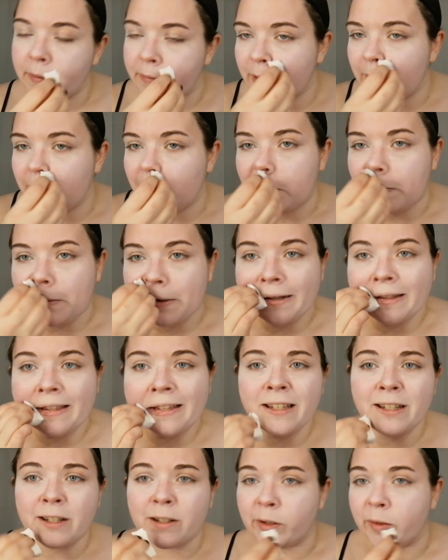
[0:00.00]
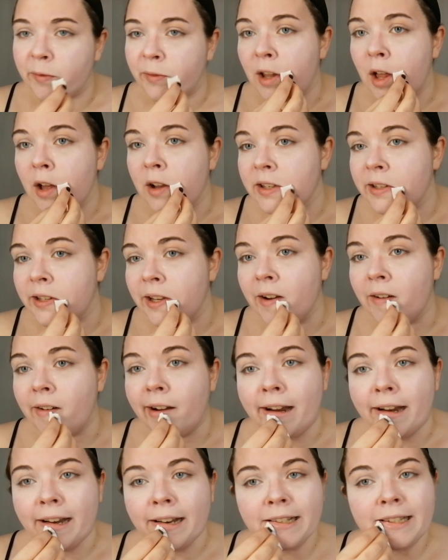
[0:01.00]
I've done already, this is just a vlog
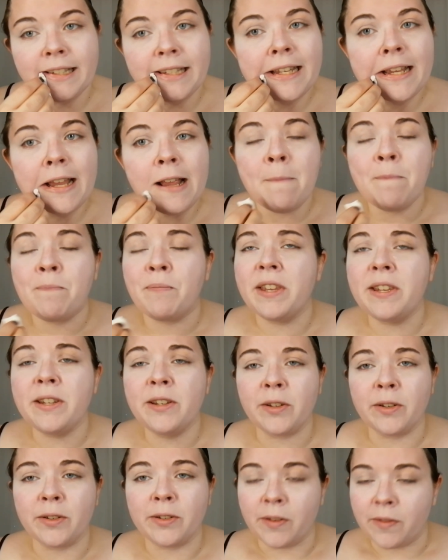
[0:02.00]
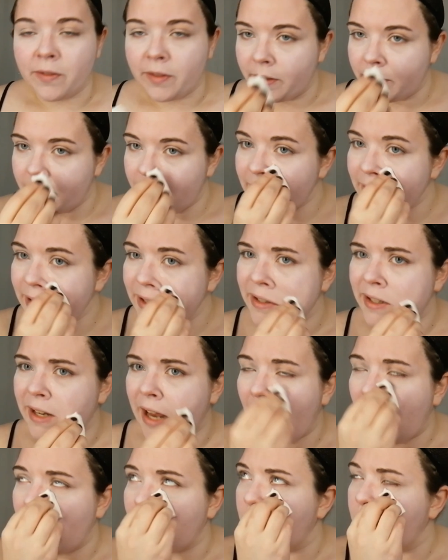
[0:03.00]
series. This is just a
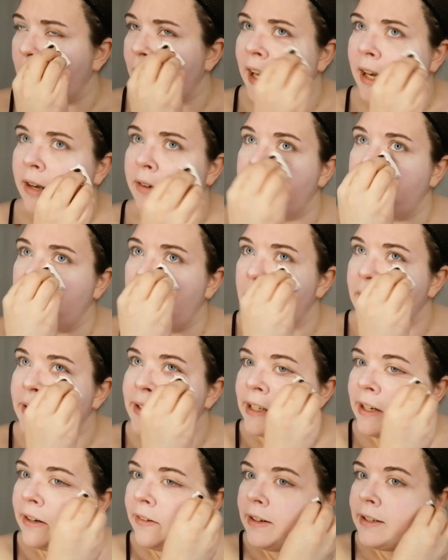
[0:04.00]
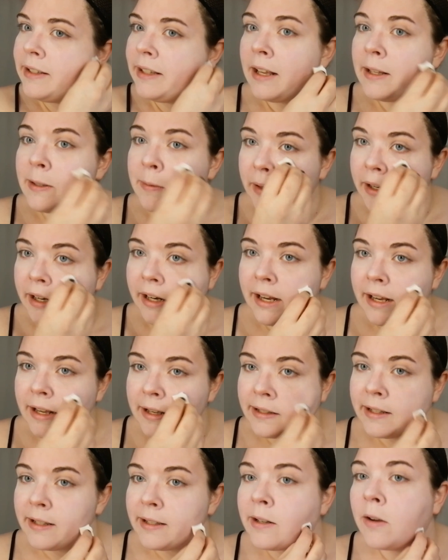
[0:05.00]
Halloween vlog series, that's what it
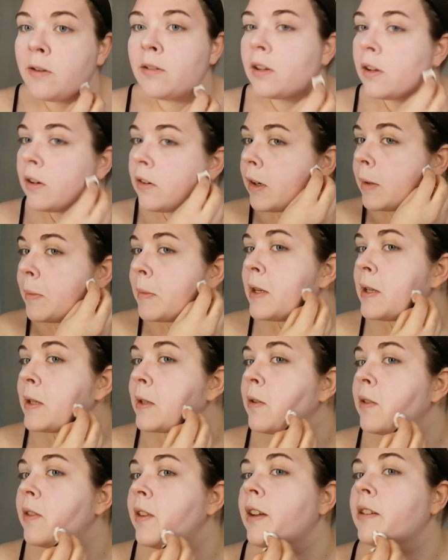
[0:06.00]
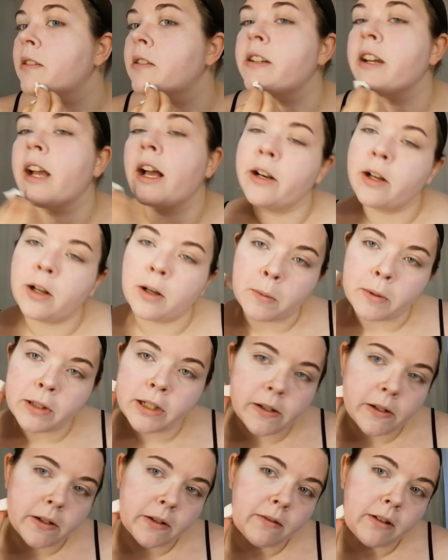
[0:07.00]
is. It's no longer a musical theatre channel. We're
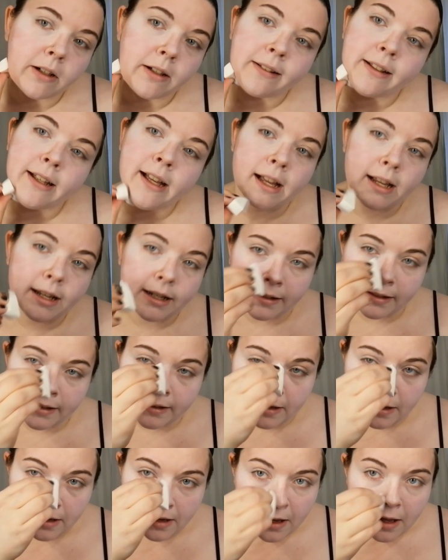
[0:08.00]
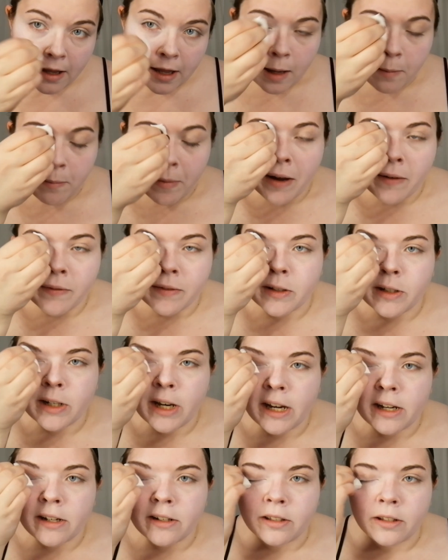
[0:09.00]
doing well, guys. I might have to
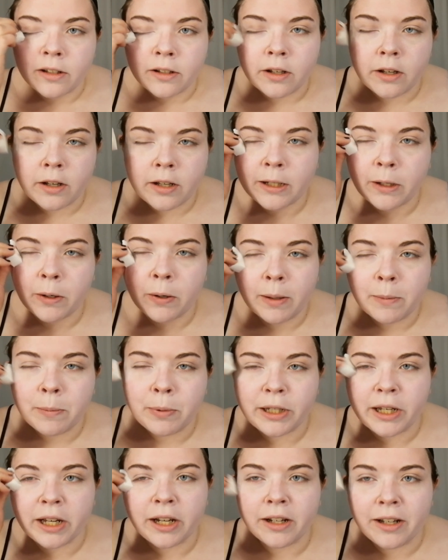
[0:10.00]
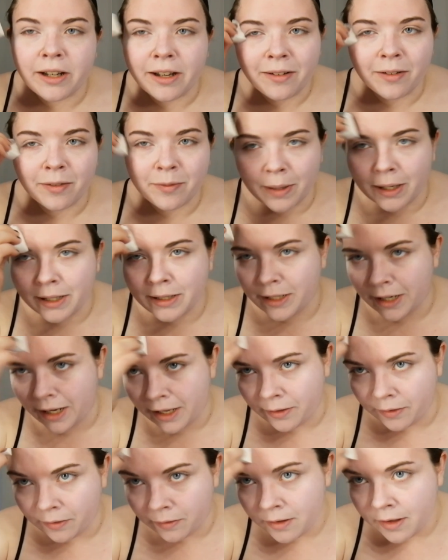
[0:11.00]
change the description of my
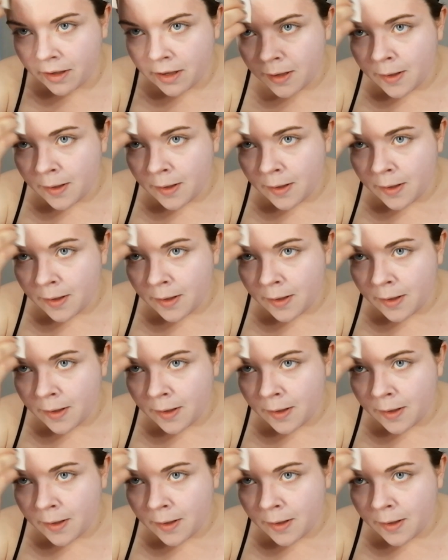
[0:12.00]
channel.